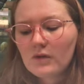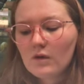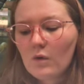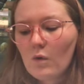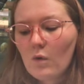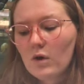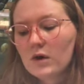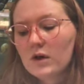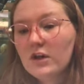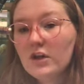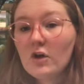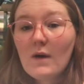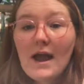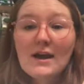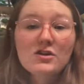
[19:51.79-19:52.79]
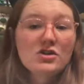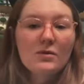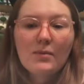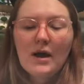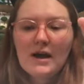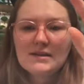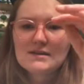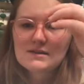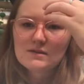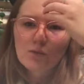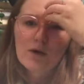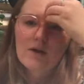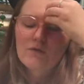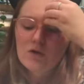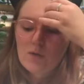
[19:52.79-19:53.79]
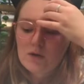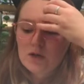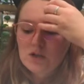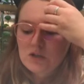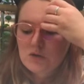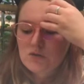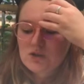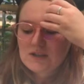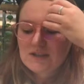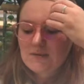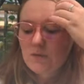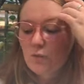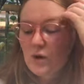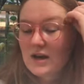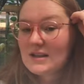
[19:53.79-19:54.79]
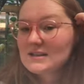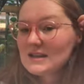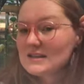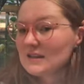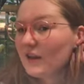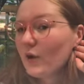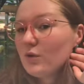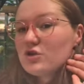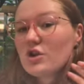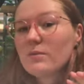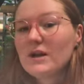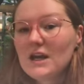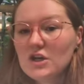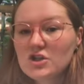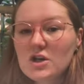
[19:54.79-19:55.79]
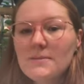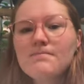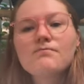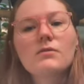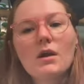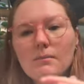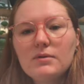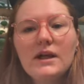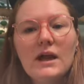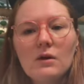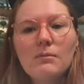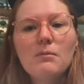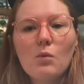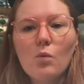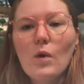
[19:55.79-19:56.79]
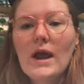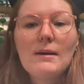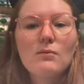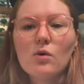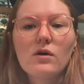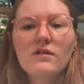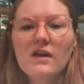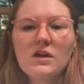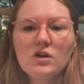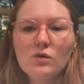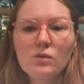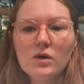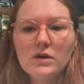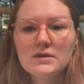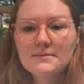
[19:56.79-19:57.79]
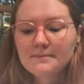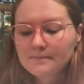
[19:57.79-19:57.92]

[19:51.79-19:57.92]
or, extra pots, whatever you want to do. Just when it says low germination, plant way more than you would.